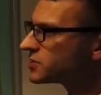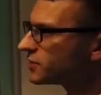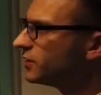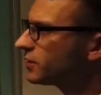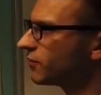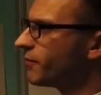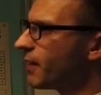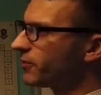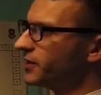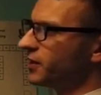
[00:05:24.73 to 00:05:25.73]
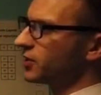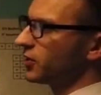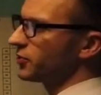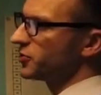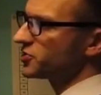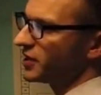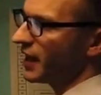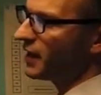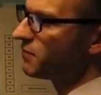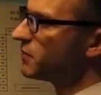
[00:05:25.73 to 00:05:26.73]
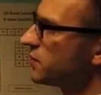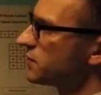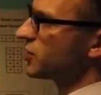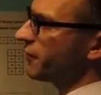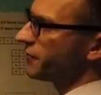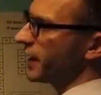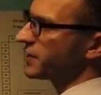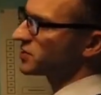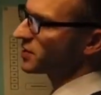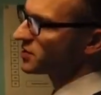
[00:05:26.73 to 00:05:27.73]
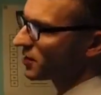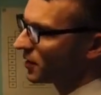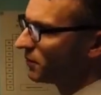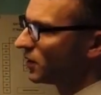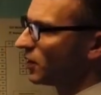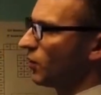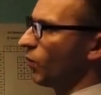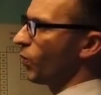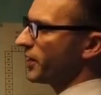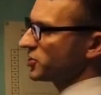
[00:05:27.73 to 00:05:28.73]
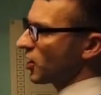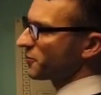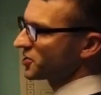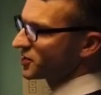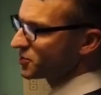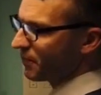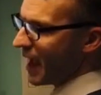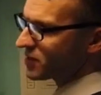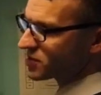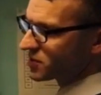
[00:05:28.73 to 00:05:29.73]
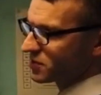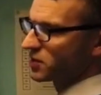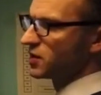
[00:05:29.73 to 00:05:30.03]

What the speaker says: So if you can remember in your conclusion here, traffic light system, which option is best,